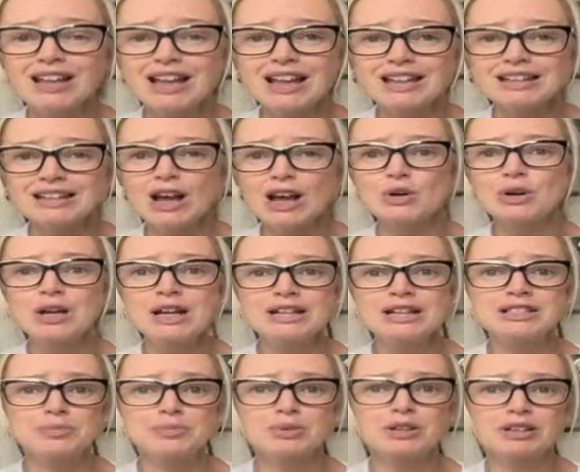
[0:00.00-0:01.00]
Now,
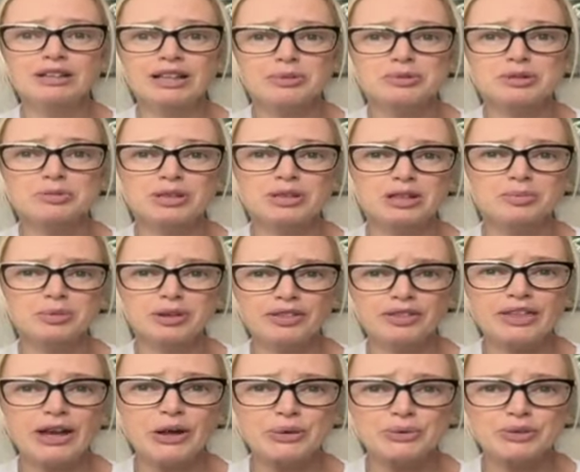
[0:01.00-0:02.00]
typically I'm spending about
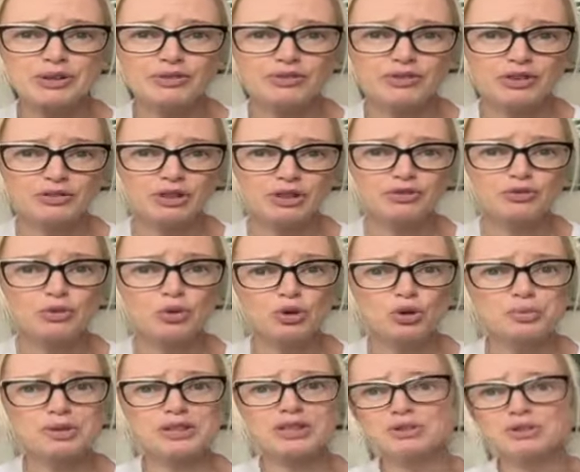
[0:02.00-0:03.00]
$1,054,
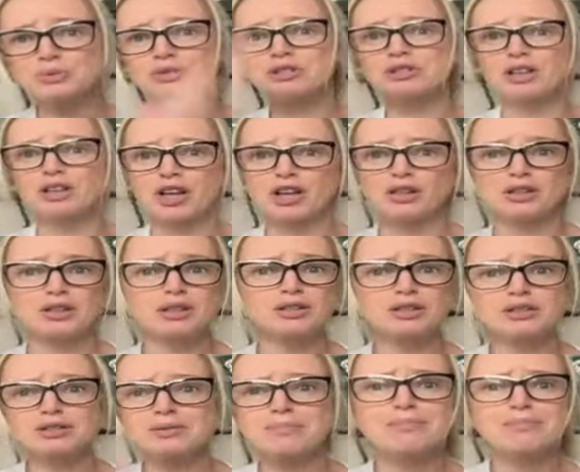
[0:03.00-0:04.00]
but this
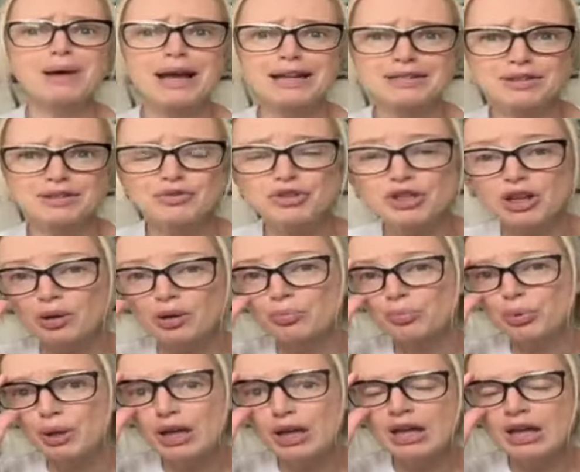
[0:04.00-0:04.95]
is a massive jump.